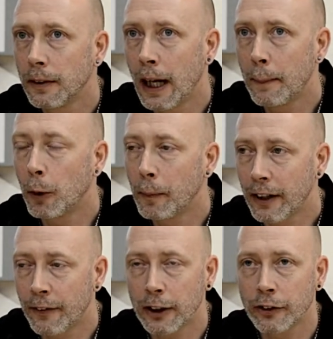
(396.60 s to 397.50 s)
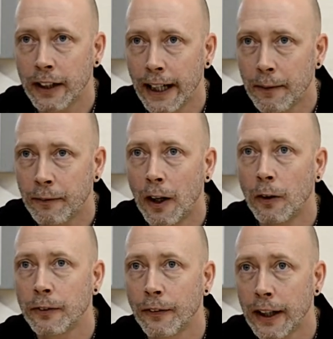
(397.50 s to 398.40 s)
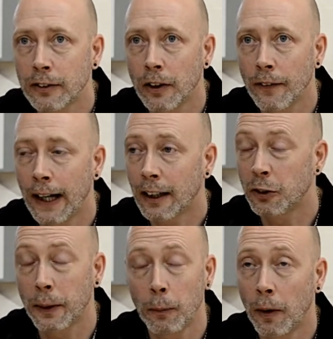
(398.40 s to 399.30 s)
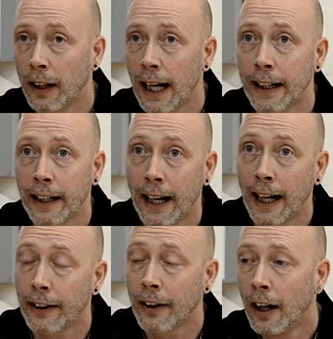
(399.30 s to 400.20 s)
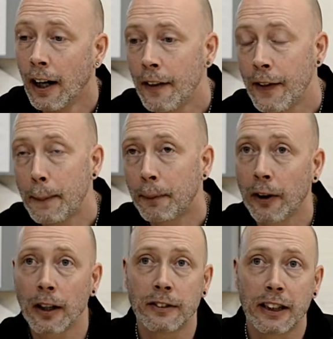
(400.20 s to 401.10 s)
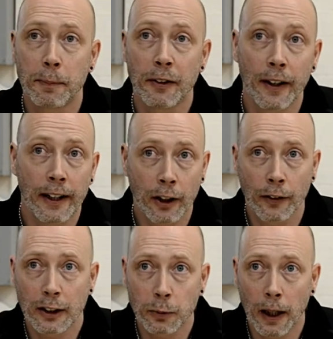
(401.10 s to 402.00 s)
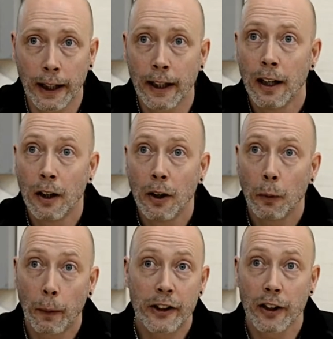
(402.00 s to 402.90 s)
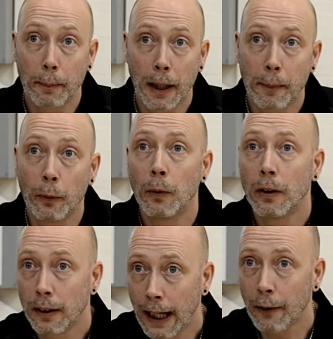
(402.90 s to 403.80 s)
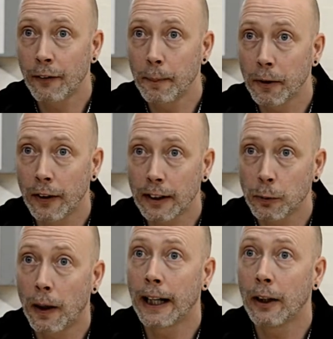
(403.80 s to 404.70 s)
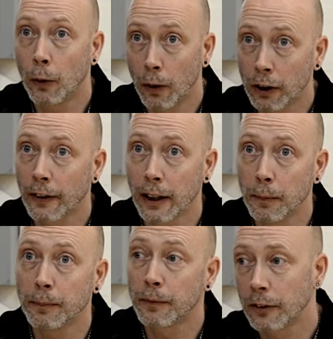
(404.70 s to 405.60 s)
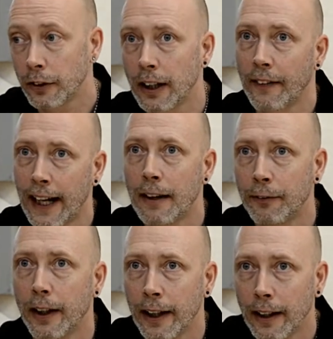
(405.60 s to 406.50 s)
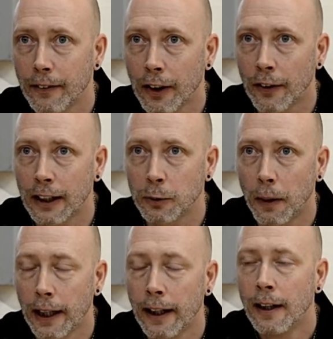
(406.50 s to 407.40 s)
More manufacturers getting involved, things like that, because we can work hand in hand. Their products need to be fitted the correct way. We show people how to fit them the correct way, or accredit them to say they have fitted it the correct way.